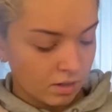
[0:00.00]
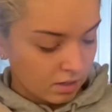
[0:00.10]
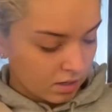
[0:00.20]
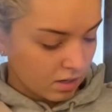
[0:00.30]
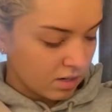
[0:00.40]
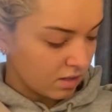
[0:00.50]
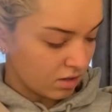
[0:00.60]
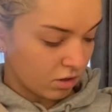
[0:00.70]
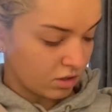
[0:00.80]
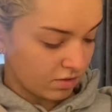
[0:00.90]
and in the
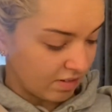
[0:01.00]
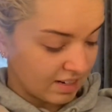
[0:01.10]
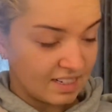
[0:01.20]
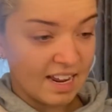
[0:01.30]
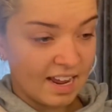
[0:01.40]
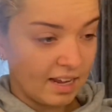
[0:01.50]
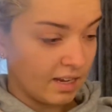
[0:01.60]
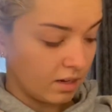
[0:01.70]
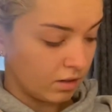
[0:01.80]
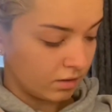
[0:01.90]
course of like a day
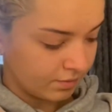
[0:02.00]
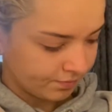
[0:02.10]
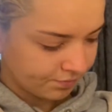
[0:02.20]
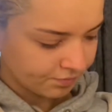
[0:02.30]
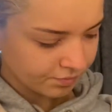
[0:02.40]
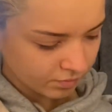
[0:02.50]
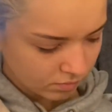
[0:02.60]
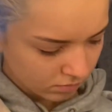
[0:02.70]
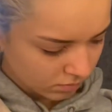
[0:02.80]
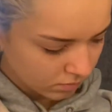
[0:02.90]
it'll
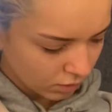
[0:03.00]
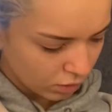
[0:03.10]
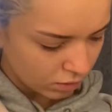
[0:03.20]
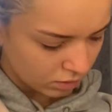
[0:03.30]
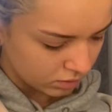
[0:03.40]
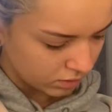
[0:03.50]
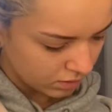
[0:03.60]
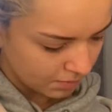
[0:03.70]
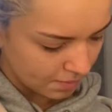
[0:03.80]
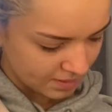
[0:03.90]
all
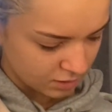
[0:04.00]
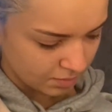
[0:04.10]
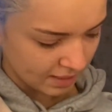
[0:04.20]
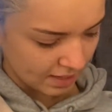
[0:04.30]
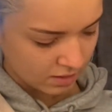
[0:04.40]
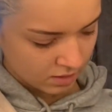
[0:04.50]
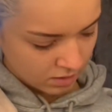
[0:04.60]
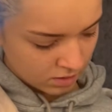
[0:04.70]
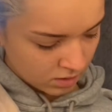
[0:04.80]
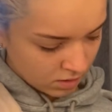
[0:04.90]
be messed up again
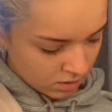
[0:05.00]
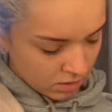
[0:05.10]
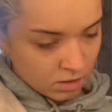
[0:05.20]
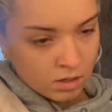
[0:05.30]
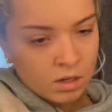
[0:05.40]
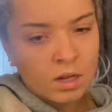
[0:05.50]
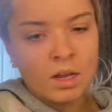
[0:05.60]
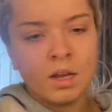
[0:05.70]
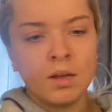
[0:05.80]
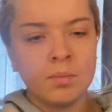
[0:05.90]

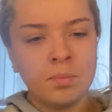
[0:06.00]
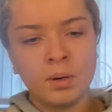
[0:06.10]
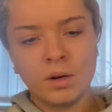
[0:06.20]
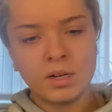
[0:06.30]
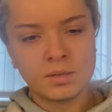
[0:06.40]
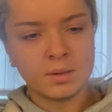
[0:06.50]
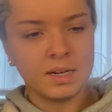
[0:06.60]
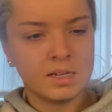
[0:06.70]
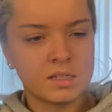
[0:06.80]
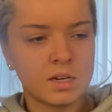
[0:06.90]
um, but here's what it
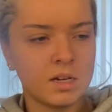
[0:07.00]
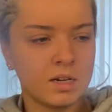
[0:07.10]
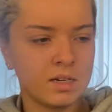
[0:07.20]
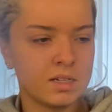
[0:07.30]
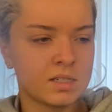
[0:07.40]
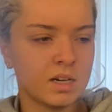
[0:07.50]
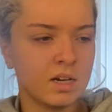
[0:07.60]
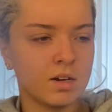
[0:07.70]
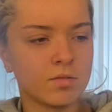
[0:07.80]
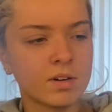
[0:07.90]
is i need
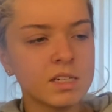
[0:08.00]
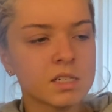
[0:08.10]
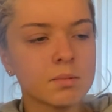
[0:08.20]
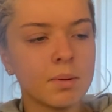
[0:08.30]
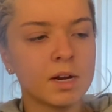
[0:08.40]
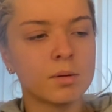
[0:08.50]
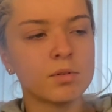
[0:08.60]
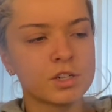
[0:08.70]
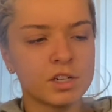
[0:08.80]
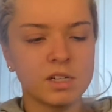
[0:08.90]
to rinse my makeup
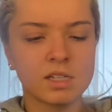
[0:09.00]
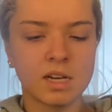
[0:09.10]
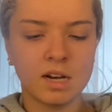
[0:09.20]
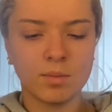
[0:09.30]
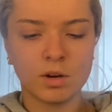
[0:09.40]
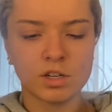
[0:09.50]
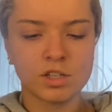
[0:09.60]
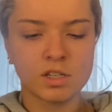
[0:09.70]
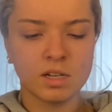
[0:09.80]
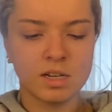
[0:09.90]
brushes that i
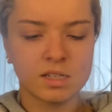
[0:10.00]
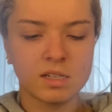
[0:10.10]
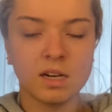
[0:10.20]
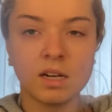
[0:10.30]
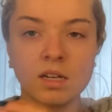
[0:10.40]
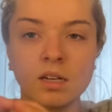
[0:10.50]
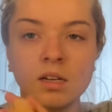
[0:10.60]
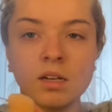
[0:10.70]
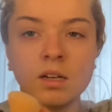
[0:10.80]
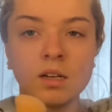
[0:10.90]
washed last night
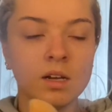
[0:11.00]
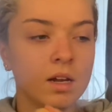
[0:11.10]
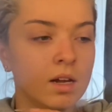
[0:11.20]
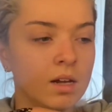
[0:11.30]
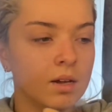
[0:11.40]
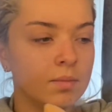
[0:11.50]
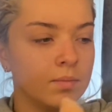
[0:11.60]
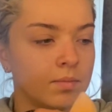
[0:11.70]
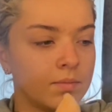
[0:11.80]
um,